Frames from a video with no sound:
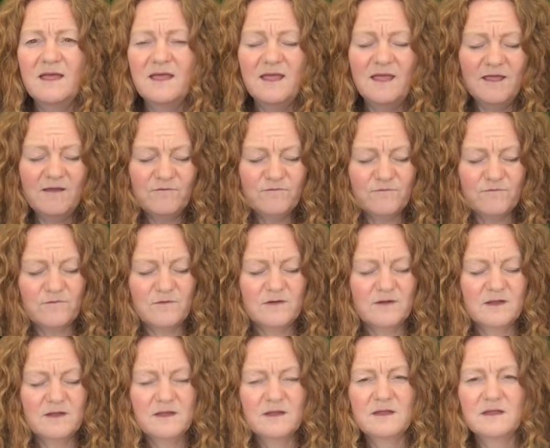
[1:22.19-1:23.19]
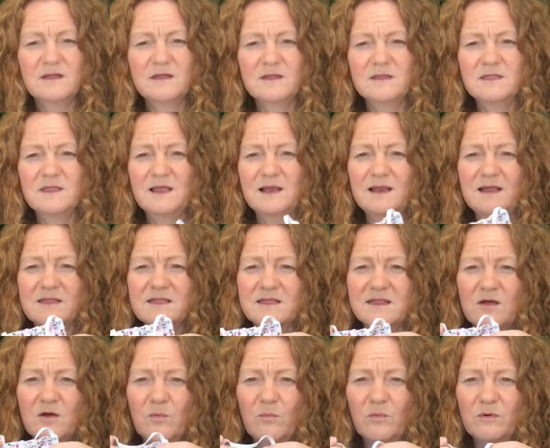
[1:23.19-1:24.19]
if the
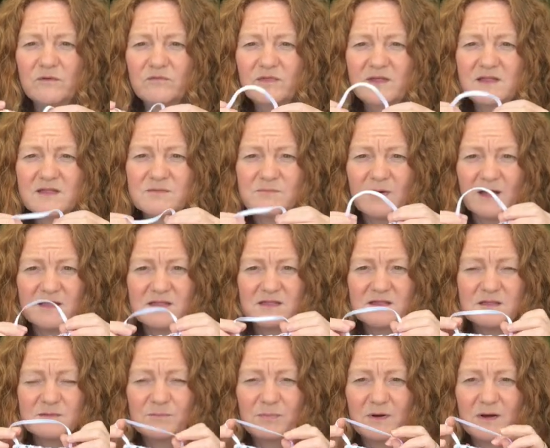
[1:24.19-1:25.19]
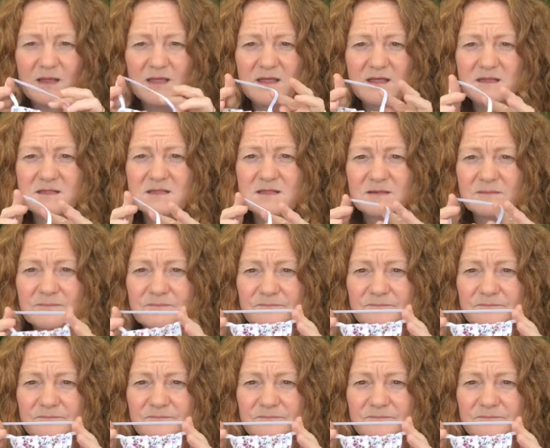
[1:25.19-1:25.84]
elastic on one of these masks breaks,